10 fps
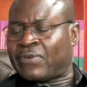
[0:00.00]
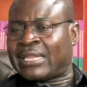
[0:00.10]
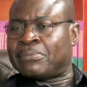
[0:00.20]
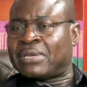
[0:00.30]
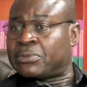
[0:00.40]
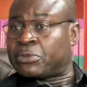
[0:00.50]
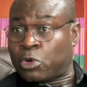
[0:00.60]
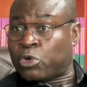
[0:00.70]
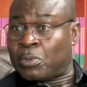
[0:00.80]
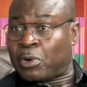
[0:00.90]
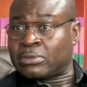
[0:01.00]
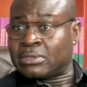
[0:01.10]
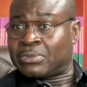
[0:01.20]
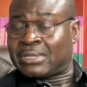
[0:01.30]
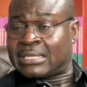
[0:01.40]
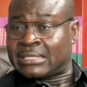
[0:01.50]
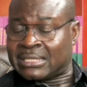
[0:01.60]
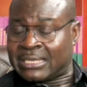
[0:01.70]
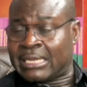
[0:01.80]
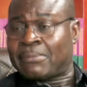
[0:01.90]
we've had a meeting with Cocoa Board, with the
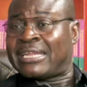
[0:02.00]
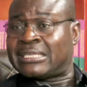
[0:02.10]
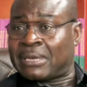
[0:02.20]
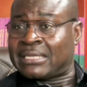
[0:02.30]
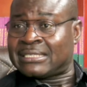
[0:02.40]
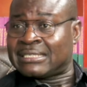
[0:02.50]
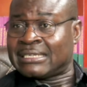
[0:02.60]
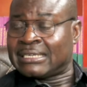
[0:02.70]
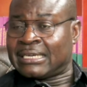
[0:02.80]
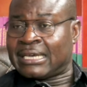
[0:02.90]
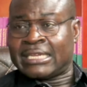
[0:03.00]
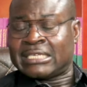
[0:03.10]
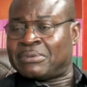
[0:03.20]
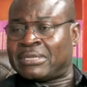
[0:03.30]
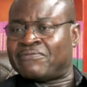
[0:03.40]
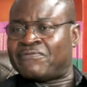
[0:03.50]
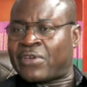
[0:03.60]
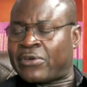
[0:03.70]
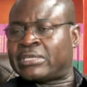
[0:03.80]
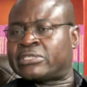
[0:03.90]
senior management, and it's been
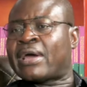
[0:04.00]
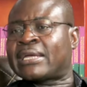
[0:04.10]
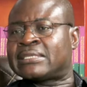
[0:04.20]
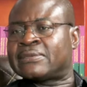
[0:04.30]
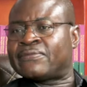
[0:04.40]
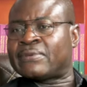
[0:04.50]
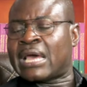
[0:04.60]
very interactive.